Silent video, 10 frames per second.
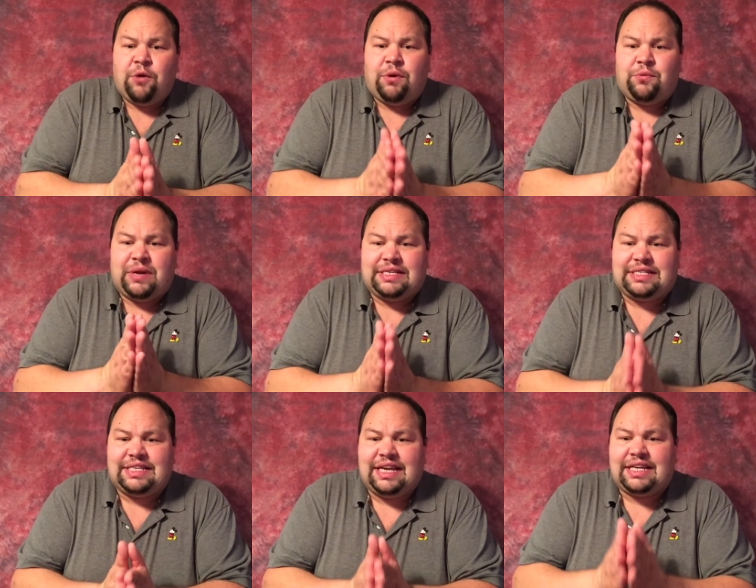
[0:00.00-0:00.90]
when we
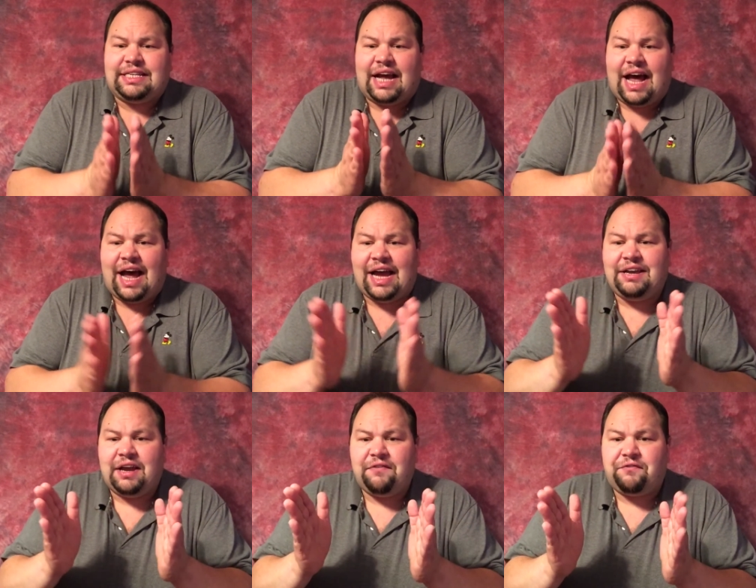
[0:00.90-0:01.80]
seek to
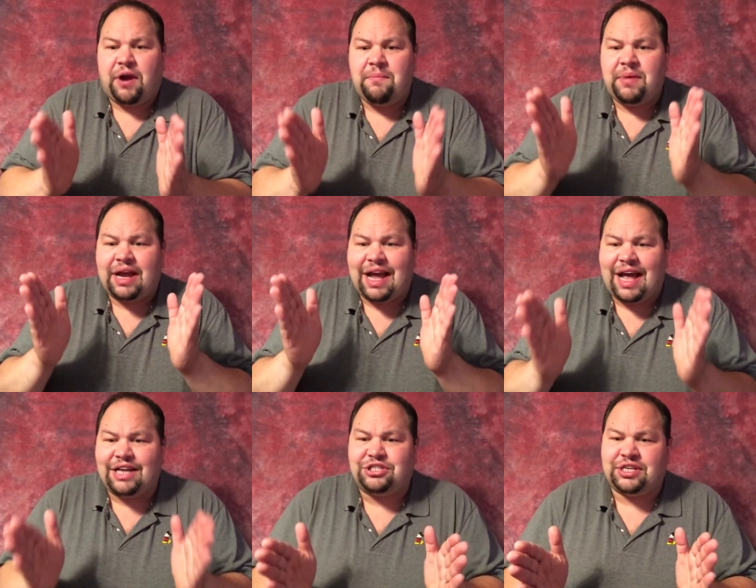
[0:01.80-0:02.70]
hide from
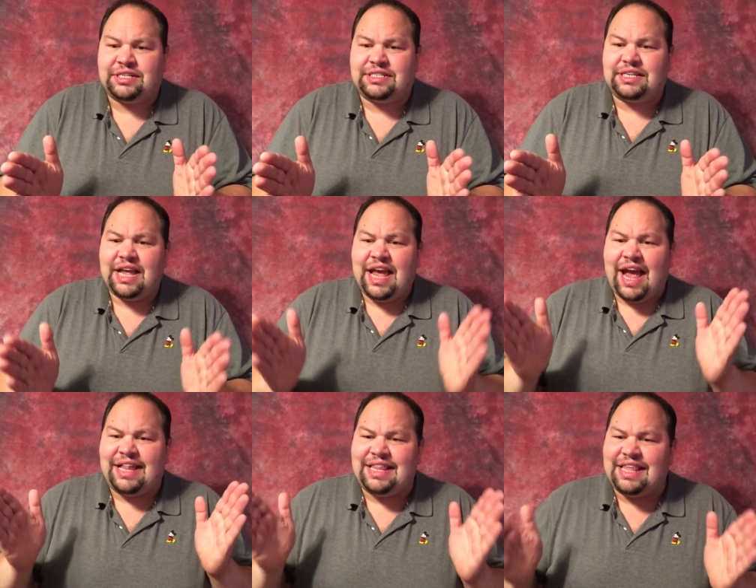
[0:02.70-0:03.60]
conscience and